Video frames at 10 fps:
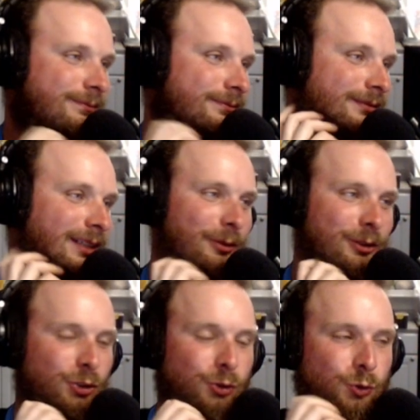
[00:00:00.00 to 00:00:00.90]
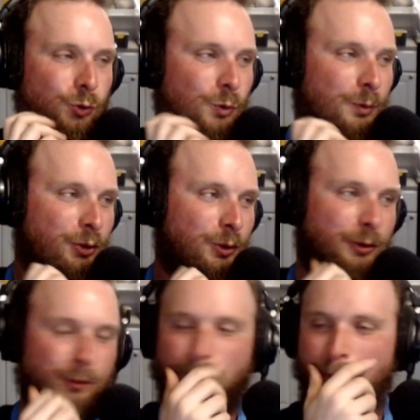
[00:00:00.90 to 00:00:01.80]
Everyone's super, super
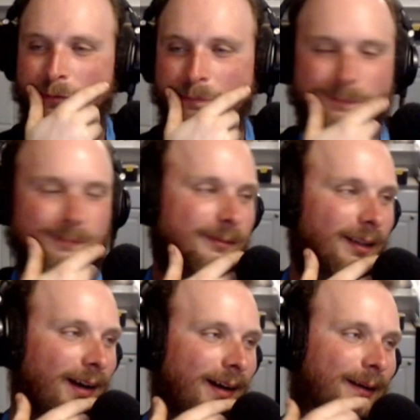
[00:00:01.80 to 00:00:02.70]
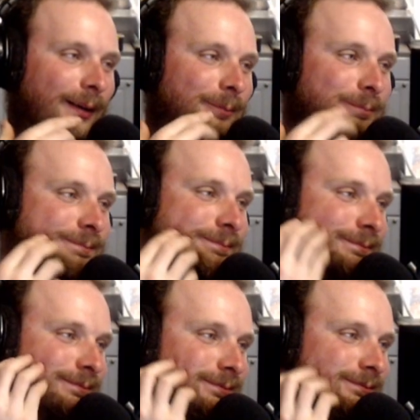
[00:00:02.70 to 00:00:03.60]
supportive.
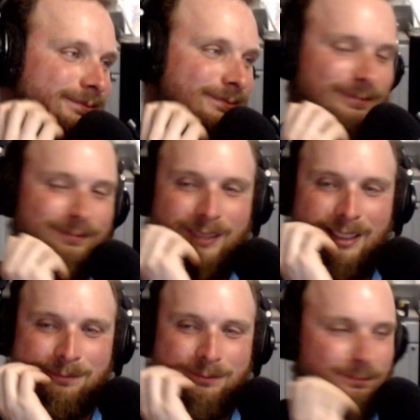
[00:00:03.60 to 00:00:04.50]
Yeah.